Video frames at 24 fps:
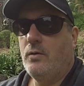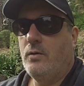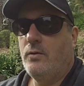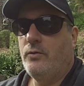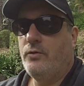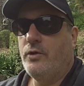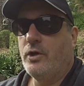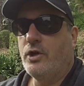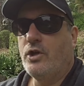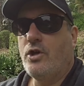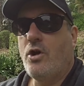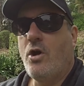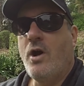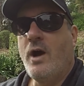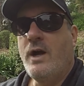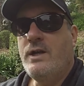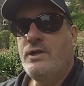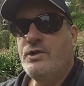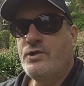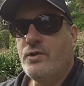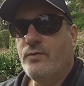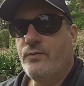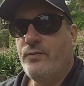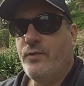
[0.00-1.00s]
the
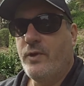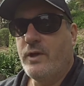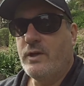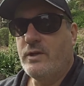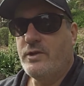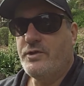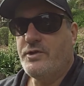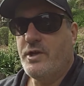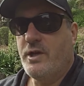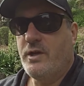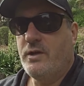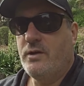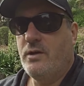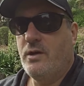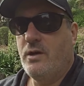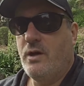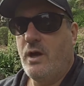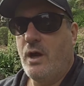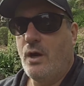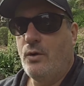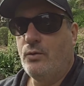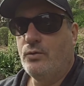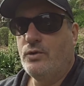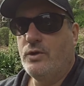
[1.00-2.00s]
kinds of things that
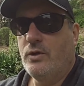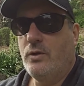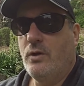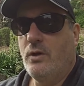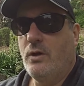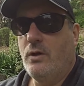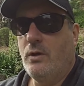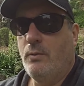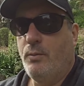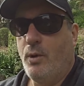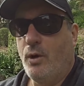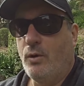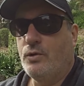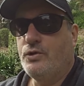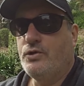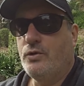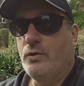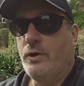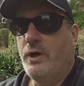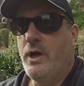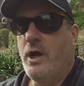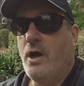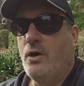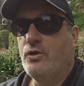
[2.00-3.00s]

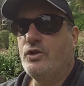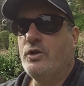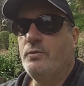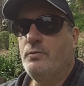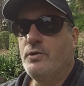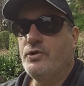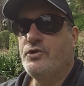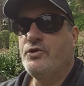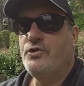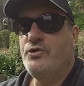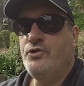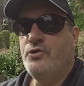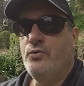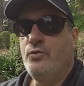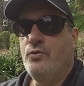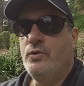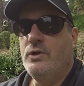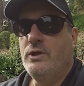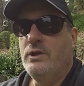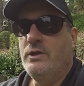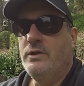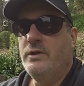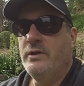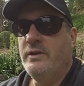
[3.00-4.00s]
laboratory alchemists do
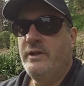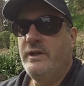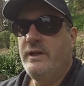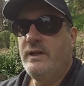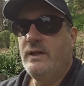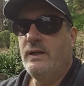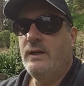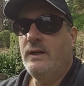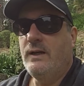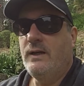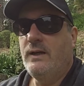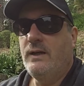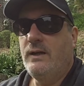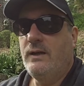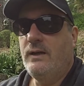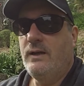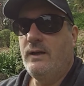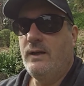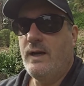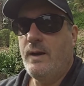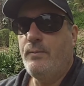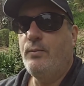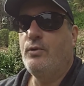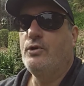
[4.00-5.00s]
in their
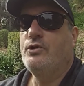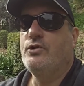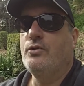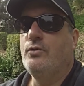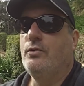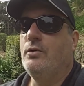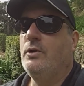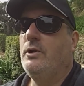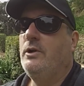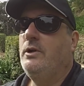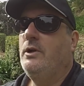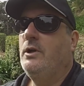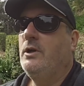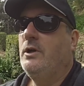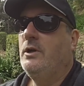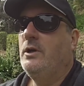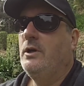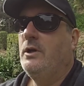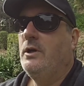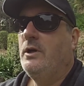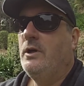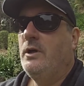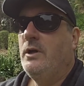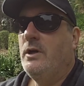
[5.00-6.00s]
laboratory,
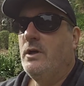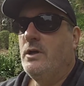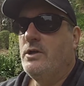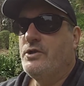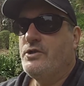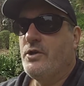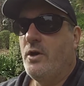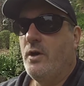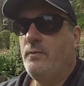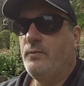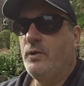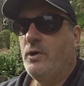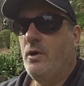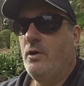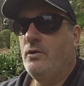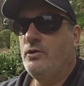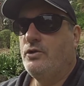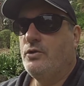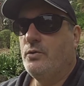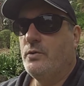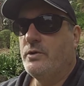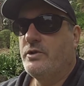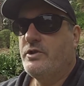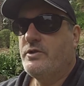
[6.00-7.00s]
is I'm going
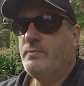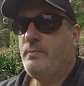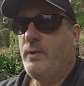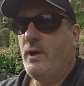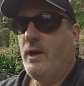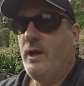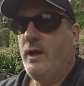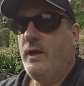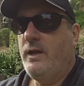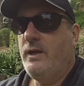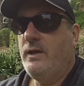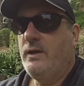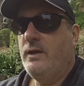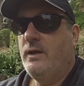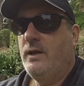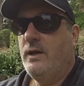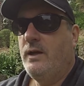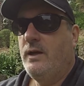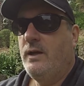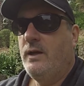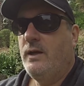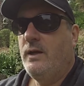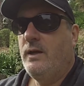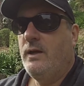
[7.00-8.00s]
to explain
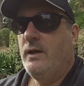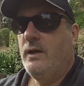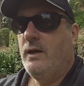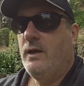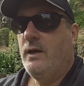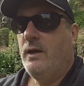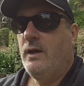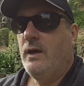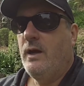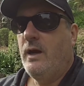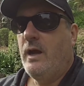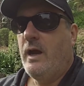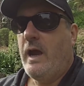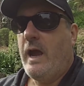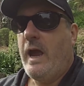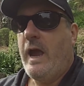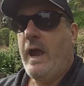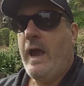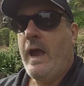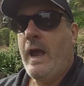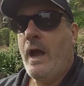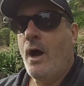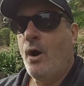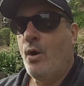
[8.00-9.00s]

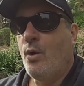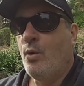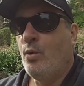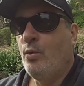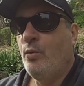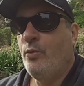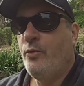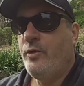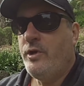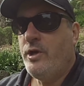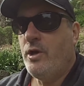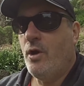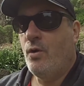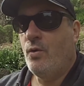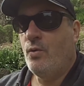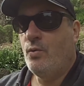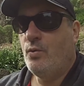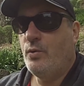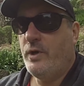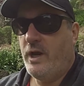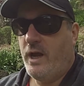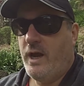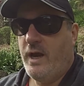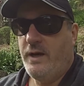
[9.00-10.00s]
how the
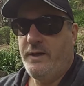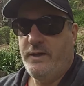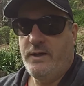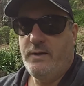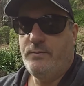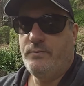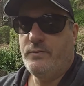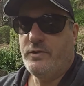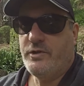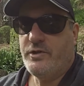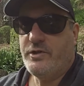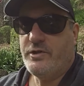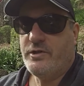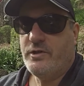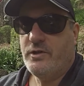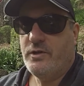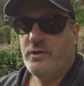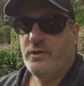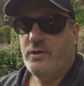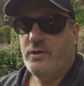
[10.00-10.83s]
old adepts